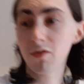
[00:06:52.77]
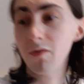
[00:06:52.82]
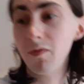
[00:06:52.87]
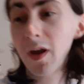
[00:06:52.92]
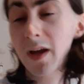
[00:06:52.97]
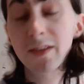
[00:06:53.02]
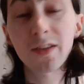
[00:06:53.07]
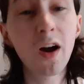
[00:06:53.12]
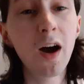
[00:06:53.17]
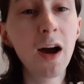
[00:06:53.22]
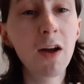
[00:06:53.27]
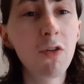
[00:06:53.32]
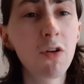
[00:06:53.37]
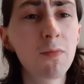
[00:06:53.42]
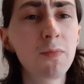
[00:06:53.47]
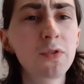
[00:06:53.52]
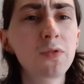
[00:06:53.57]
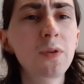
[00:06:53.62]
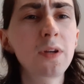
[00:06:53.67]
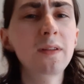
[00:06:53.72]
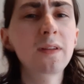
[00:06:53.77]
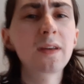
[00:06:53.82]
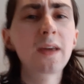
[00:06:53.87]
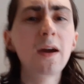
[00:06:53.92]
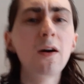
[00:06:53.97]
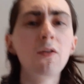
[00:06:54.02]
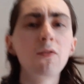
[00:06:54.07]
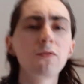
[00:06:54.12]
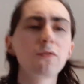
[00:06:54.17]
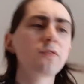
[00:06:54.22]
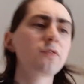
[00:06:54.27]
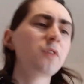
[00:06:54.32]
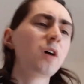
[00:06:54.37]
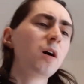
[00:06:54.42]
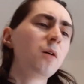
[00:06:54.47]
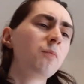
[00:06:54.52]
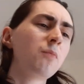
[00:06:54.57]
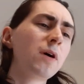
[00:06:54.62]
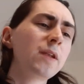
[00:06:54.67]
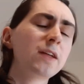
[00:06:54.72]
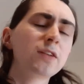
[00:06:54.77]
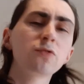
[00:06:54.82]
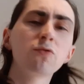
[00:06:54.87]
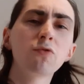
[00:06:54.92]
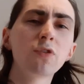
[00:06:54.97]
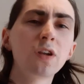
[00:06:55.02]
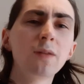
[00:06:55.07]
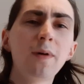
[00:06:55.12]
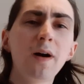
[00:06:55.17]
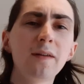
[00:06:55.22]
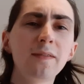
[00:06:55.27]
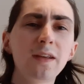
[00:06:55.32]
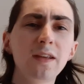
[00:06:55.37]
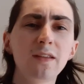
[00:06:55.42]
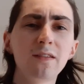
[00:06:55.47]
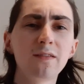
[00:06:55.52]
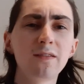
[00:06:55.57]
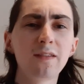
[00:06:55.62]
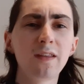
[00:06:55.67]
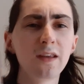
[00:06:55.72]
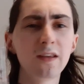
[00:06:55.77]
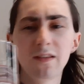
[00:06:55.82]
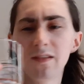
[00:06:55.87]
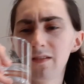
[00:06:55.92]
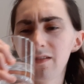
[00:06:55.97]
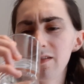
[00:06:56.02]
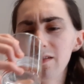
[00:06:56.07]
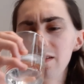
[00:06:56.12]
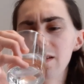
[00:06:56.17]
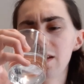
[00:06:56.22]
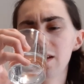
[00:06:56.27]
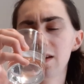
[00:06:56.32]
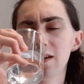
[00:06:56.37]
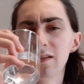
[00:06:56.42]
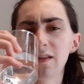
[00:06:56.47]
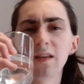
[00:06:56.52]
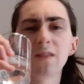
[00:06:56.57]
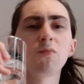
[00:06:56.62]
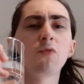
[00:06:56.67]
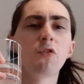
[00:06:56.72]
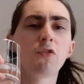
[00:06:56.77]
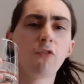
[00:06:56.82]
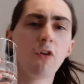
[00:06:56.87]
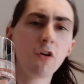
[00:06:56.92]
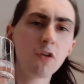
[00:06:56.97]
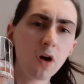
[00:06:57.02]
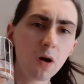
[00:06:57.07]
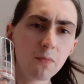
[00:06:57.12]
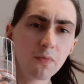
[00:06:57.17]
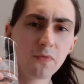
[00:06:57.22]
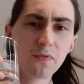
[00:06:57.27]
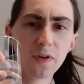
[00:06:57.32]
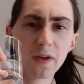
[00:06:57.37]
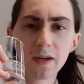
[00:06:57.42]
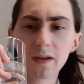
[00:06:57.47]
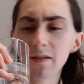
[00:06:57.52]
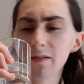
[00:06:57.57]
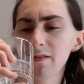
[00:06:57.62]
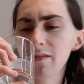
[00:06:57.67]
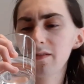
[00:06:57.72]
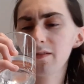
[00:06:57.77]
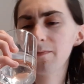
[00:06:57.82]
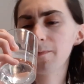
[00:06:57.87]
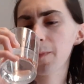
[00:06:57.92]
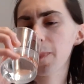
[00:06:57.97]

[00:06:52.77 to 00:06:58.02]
like dialogue between the girls, where they're talking about these more grown up things.